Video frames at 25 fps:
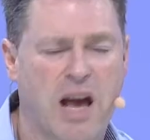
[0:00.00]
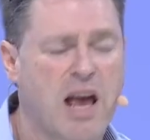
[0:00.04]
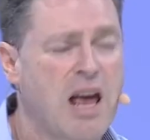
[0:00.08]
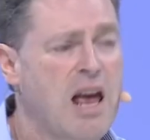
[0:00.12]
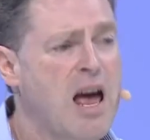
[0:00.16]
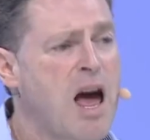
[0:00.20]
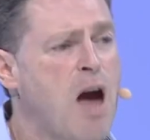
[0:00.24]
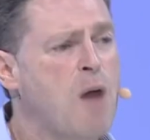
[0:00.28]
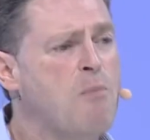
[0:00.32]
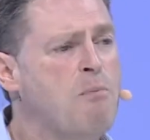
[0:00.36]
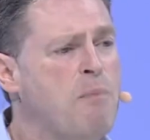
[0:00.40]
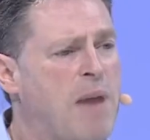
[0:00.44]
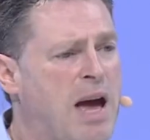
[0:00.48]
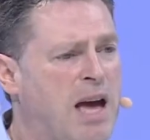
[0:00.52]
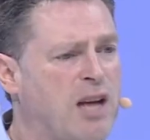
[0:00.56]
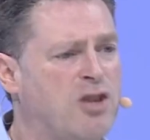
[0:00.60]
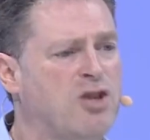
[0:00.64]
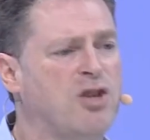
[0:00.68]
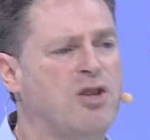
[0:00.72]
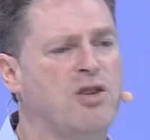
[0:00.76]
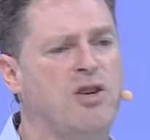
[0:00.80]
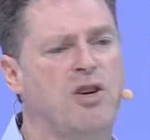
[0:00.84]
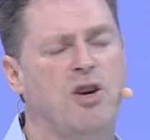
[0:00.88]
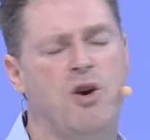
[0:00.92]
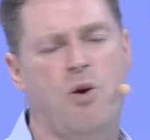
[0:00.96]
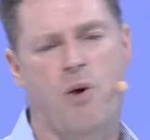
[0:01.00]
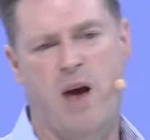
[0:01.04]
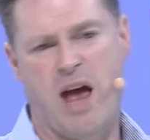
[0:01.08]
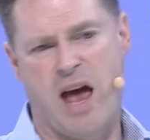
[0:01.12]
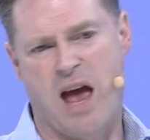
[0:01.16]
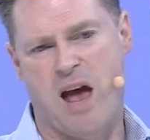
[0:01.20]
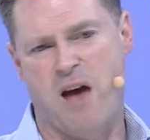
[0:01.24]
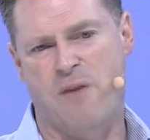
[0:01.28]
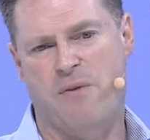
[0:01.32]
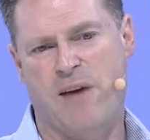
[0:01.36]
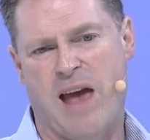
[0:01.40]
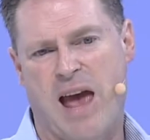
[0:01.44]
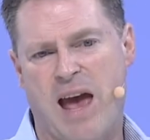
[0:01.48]
Imagine that you have
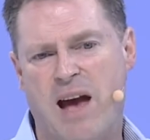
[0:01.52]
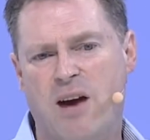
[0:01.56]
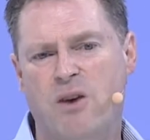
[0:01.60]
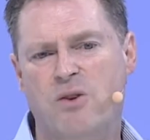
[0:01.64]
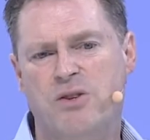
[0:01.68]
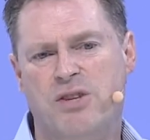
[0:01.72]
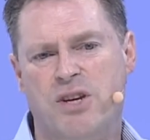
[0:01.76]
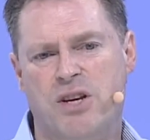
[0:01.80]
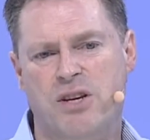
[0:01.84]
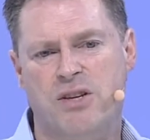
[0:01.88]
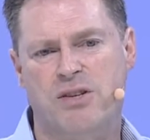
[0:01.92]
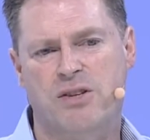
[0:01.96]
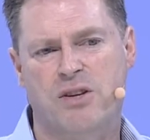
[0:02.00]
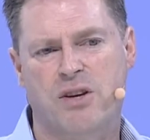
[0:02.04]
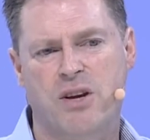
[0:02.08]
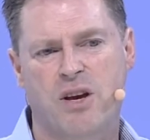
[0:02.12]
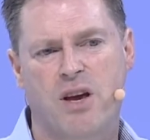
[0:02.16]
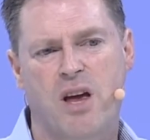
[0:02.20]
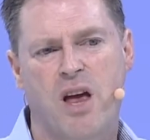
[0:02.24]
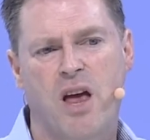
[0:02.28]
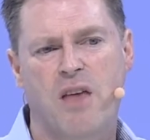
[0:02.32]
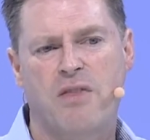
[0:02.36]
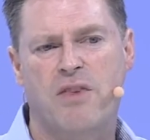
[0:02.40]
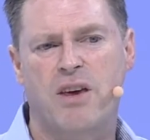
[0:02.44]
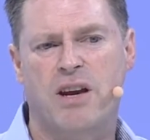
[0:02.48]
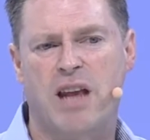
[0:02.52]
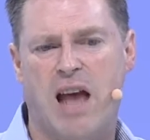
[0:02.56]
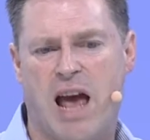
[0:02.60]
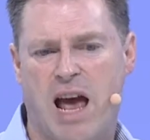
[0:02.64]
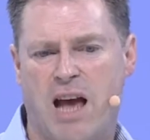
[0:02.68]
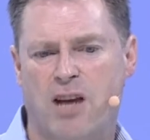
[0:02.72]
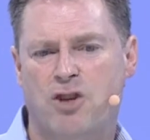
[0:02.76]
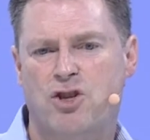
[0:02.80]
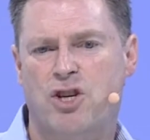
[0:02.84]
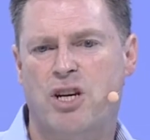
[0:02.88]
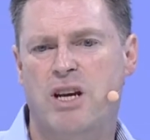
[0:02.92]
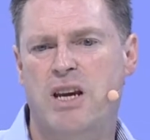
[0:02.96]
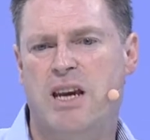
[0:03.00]
houses that
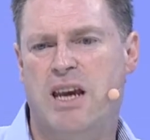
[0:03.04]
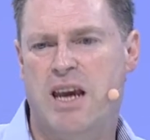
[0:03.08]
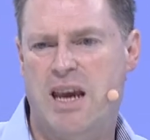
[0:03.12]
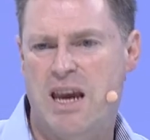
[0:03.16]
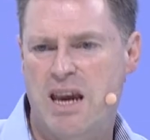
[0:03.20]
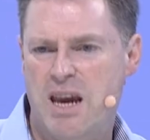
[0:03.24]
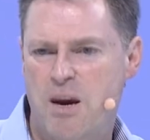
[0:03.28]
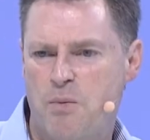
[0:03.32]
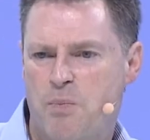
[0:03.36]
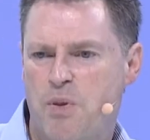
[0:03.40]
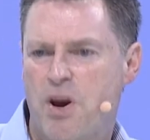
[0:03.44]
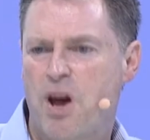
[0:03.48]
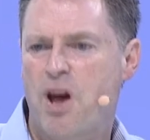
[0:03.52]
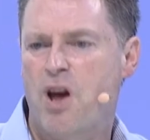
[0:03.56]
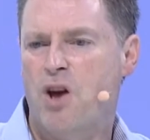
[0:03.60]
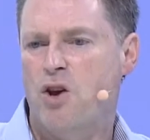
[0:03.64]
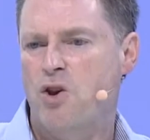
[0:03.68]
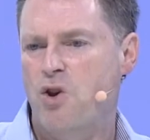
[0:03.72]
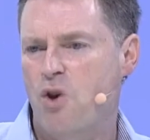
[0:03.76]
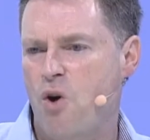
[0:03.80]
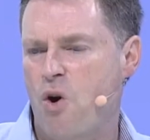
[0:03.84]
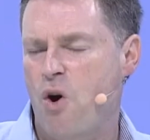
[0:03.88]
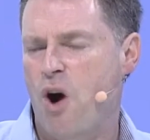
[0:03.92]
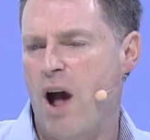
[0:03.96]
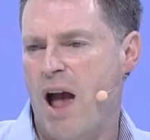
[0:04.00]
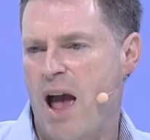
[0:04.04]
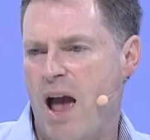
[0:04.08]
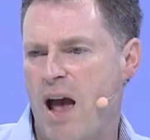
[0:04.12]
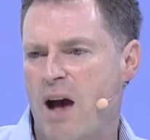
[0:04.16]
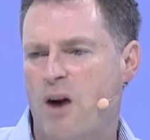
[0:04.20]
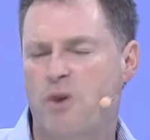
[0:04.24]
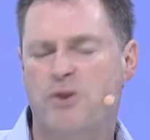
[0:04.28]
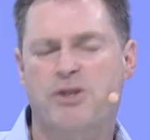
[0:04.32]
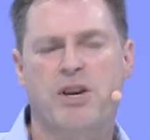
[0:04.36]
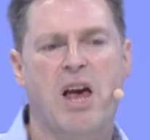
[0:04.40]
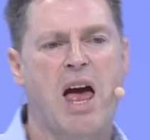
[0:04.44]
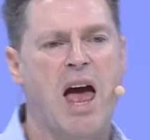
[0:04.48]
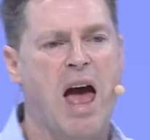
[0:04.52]
actually keep your house
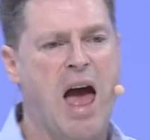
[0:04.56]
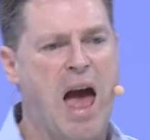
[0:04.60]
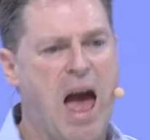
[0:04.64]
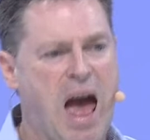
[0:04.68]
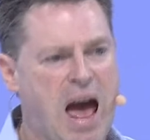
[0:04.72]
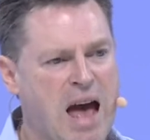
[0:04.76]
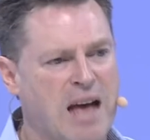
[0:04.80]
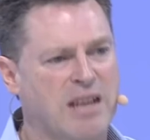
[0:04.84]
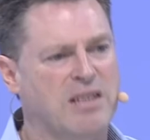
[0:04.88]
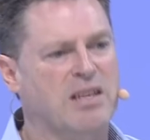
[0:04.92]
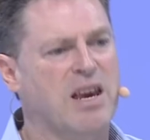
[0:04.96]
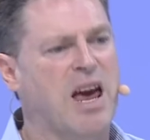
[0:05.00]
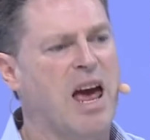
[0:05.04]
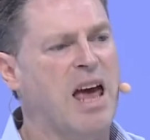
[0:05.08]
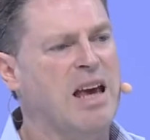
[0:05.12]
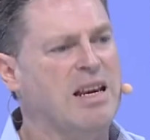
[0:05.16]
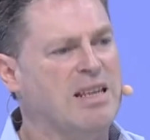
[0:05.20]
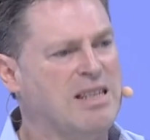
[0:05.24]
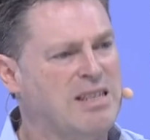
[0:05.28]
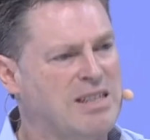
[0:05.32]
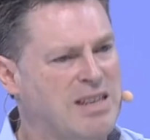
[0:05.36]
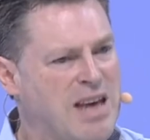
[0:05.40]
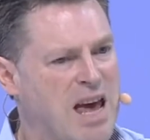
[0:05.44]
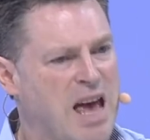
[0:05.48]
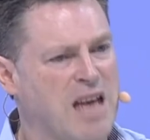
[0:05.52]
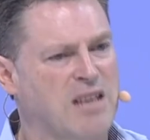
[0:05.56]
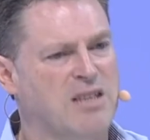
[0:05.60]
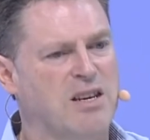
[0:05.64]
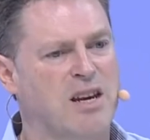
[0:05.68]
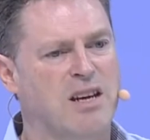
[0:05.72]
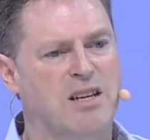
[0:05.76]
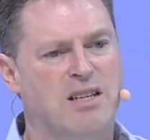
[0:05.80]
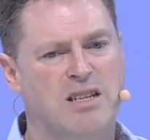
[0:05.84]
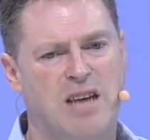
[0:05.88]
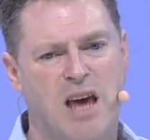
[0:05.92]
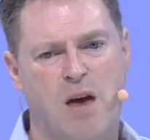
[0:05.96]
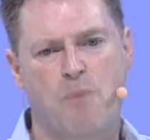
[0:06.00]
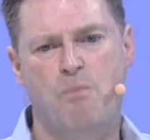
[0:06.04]
at a set
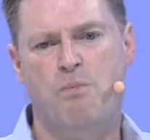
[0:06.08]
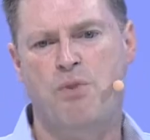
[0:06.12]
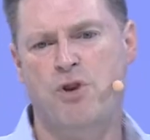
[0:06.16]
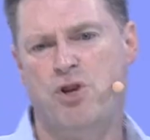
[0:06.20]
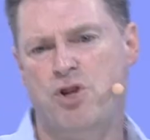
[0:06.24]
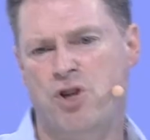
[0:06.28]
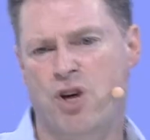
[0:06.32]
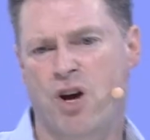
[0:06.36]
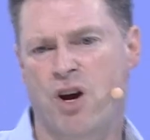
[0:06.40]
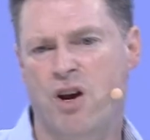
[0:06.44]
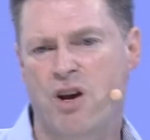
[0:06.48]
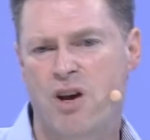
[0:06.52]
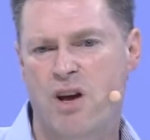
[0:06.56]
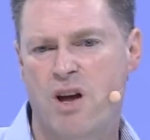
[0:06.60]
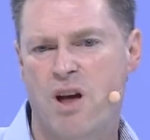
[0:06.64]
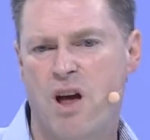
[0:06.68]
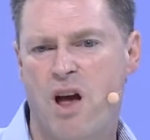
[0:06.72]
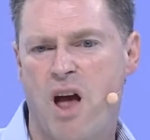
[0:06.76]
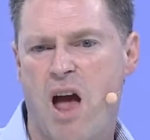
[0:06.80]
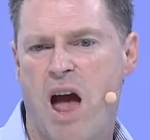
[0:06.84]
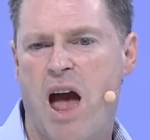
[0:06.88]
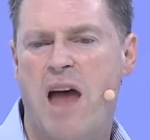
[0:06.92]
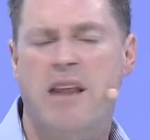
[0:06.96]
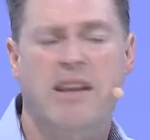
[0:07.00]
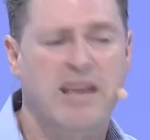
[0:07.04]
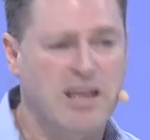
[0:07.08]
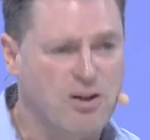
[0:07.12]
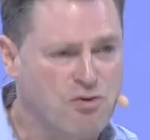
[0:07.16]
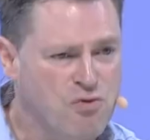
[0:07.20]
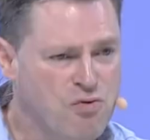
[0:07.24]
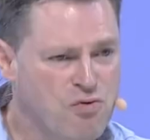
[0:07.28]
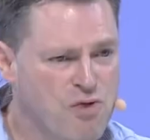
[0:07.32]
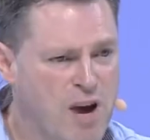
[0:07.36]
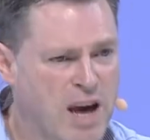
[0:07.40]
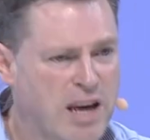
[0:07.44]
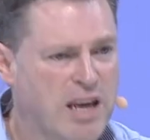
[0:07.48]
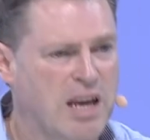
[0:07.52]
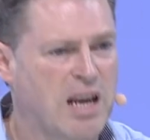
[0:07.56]
temperature, and it's
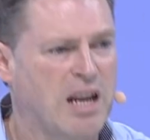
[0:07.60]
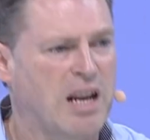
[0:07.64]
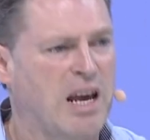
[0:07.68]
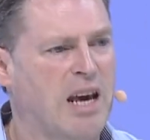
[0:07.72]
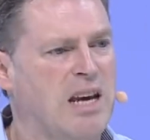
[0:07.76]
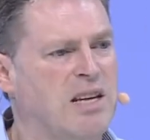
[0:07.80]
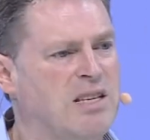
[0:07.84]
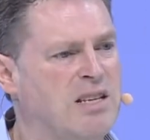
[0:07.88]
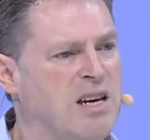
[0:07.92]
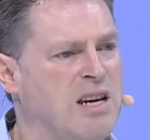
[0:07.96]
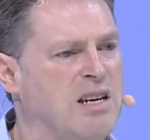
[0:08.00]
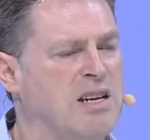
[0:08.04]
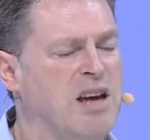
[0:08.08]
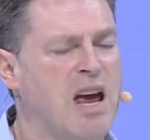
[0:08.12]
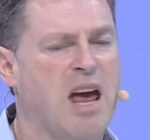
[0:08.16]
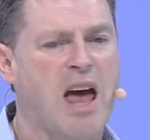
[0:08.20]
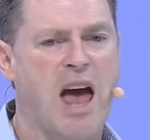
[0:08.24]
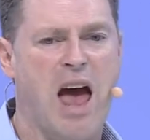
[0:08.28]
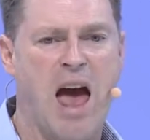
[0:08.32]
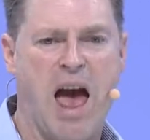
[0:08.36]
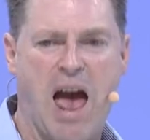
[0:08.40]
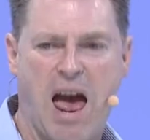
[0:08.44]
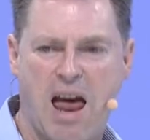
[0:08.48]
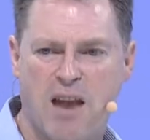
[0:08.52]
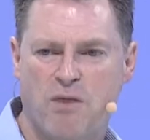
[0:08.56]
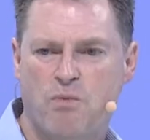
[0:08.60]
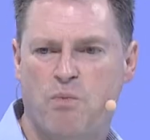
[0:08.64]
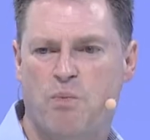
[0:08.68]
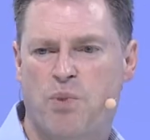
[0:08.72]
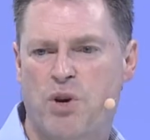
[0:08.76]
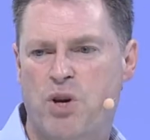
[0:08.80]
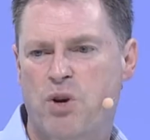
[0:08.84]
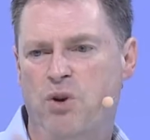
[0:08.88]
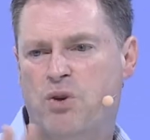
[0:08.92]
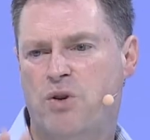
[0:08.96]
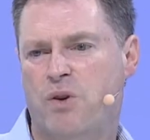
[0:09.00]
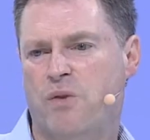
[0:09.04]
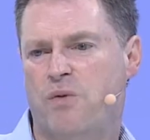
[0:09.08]
regulated and
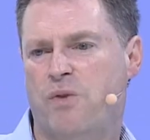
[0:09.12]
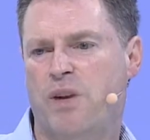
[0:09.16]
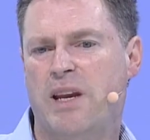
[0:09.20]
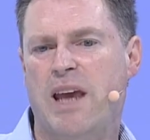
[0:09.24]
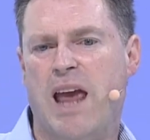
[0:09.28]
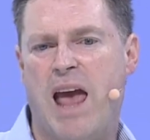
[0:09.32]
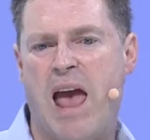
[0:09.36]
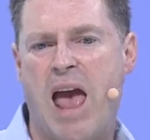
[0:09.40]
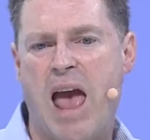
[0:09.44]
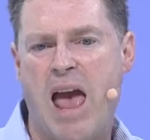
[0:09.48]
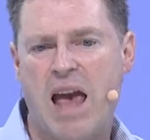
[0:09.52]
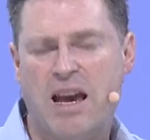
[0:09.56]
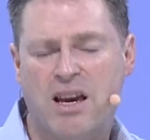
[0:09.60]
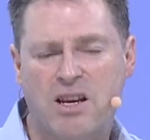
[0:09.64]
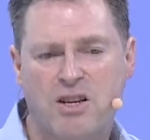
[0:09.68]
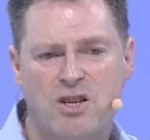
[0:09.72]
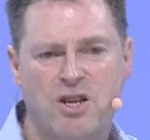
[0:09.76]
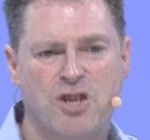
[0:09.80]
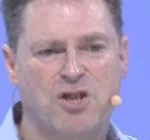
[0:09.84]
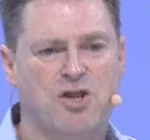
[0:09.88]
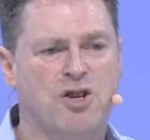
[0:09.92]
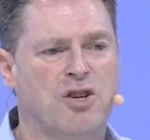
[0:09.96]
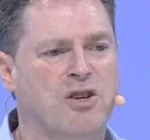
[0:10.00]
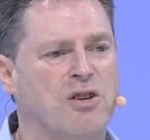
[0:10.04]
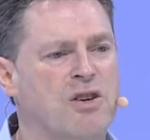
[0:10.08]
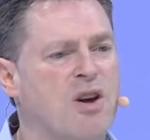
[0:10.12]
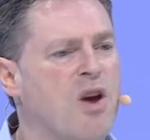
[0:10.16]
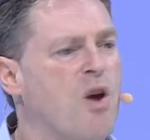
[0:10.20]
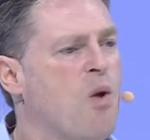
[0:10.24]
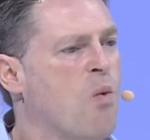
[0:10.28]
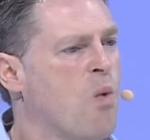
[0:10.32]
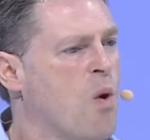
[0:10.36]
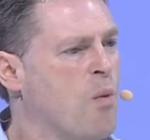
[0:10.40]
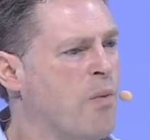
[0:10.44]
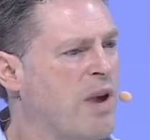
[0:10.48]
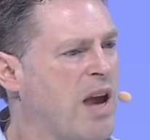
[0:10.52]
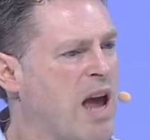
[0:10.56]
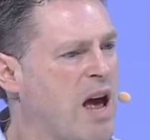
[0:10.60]
beautifully air-conditioned when
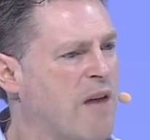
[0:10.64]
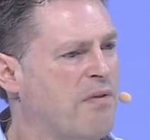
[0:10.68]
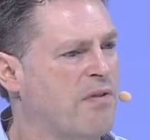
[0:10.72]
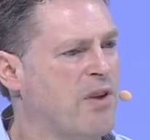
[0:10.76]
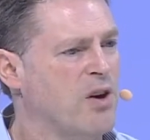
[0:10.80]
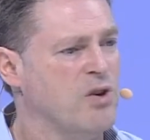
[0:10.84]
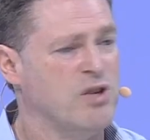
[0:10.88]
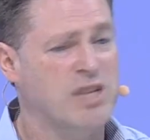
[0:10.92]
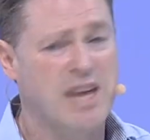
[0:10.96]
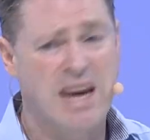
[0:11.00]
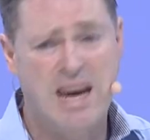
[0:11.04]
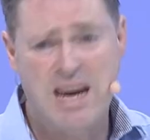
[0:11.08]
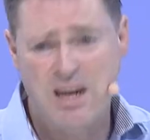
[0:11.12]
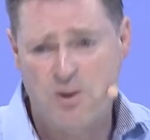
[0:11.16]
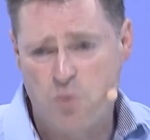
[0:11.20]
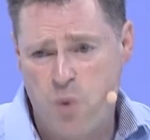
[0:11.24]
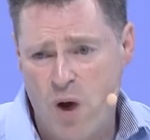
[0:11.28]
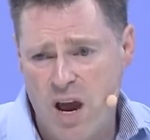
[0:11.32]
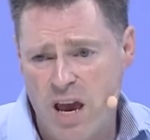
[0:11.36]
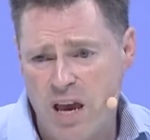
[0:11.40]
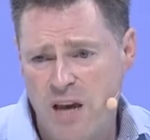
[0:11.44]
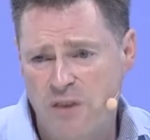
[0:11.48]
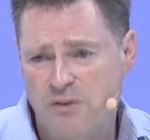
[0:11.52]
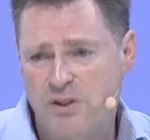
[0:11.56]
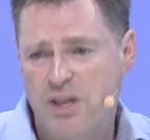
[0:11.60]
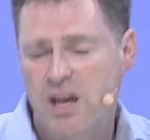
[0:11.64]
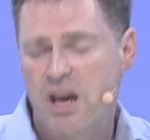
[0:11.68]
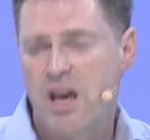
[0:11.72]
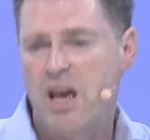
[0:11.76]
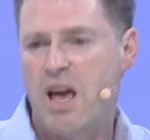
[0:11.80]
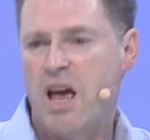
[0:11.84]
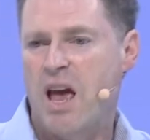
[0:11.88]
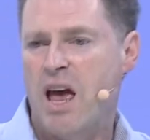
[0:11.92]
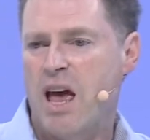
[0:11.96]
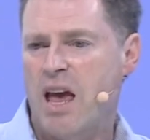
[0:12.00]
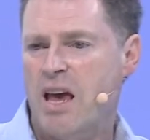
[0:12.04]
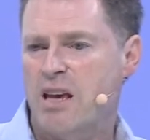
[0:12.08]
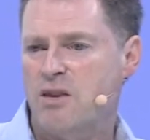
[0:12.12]
we have those heat waves,
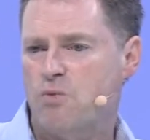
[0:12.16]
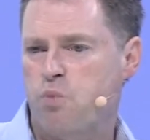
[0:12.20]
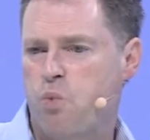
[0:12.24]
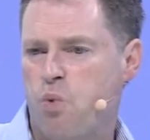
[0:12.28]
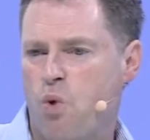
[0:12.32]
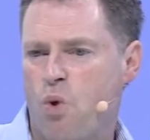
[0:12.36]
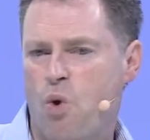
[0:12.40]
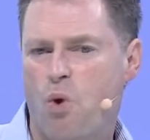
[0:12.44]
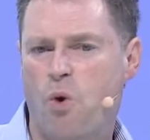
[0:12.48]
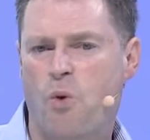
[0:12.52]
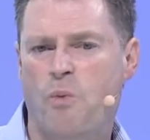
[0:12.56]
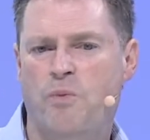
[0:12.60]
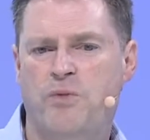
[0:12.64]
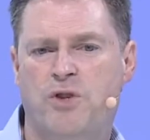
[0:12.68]
it's warmed